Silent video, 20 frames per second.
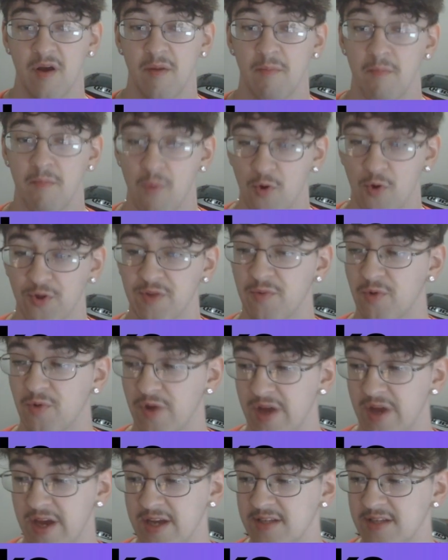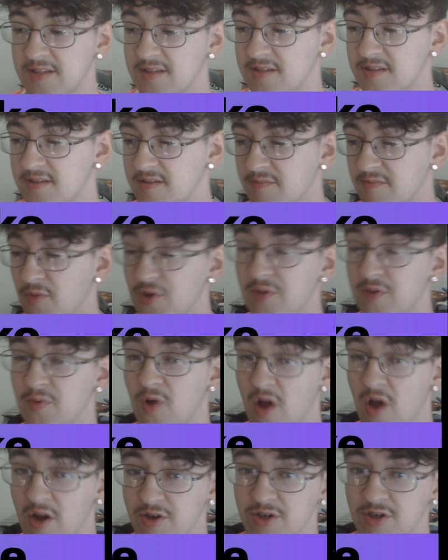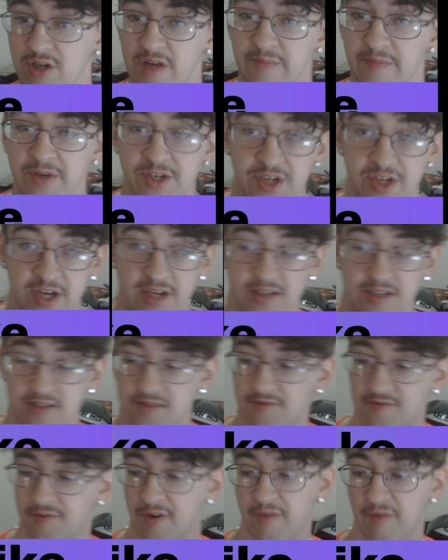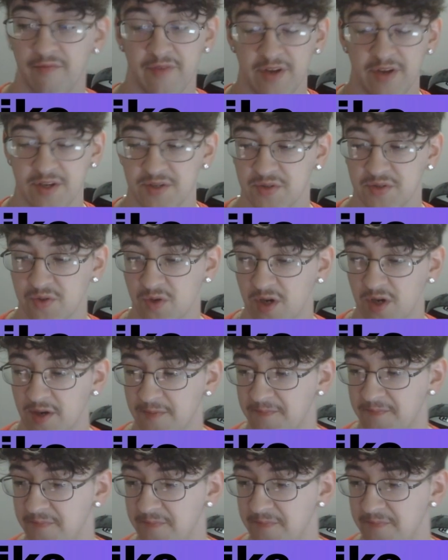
multiple 100 damage hits from Venusaur.